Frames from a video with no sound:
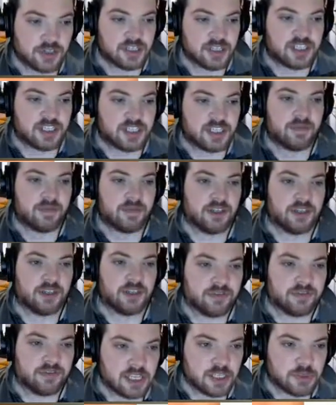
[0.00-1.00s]
117 on
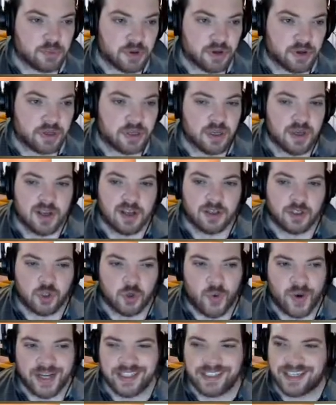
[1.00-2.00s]
Facebook,
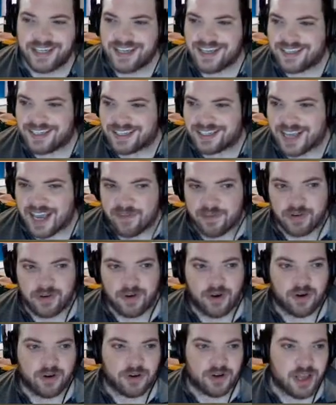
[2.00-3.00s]
27
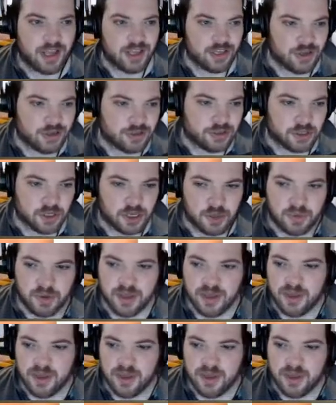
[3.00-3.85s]
on YouTube.